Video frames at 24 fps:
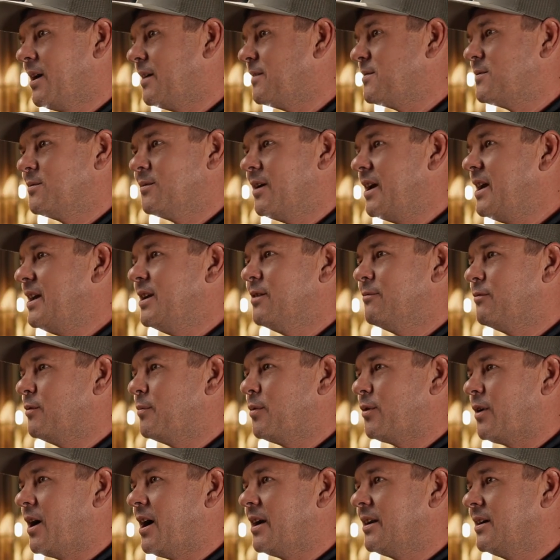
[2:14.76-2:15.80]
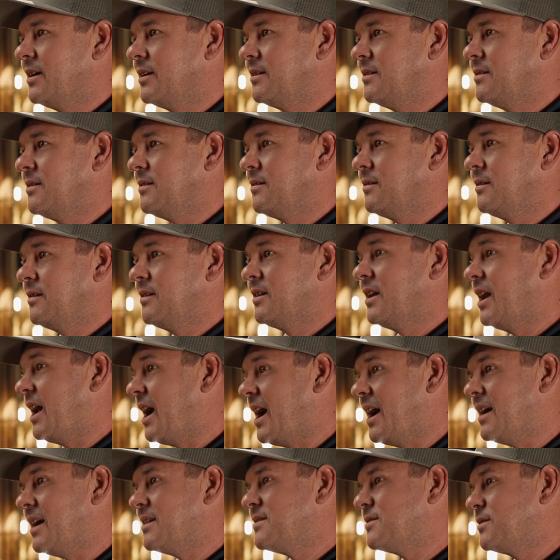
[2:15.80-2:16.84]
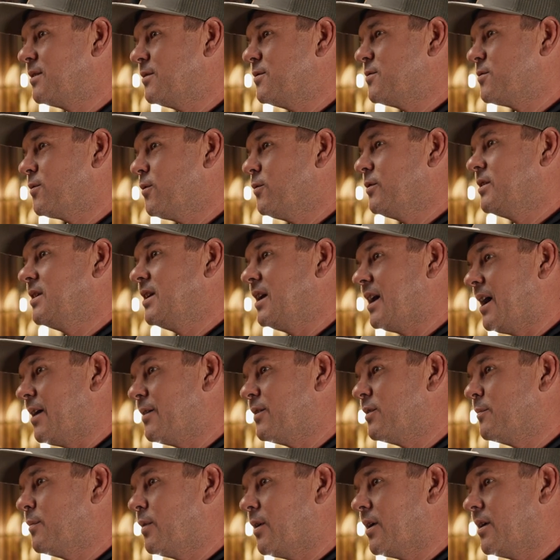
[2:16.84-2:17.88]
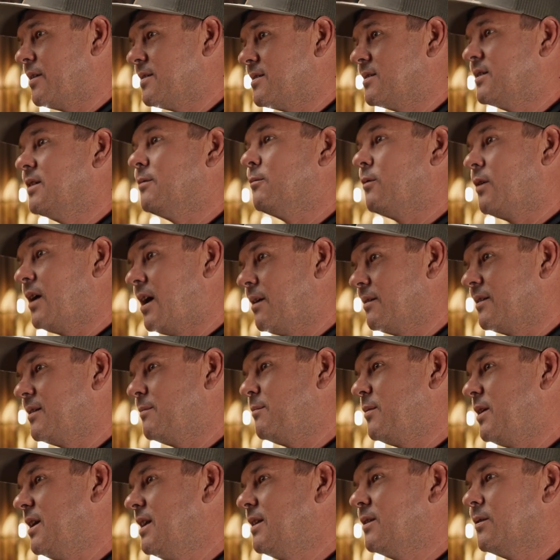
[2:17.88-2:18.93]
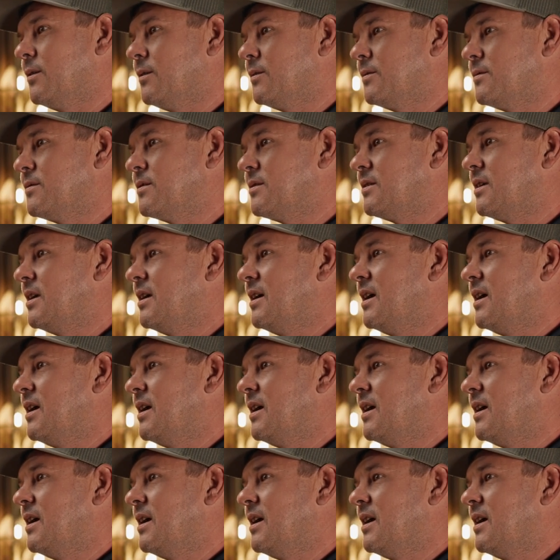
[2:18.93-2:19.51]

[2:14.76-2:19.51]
ounce rate of a product that has controlling counterparts that will outcompete those,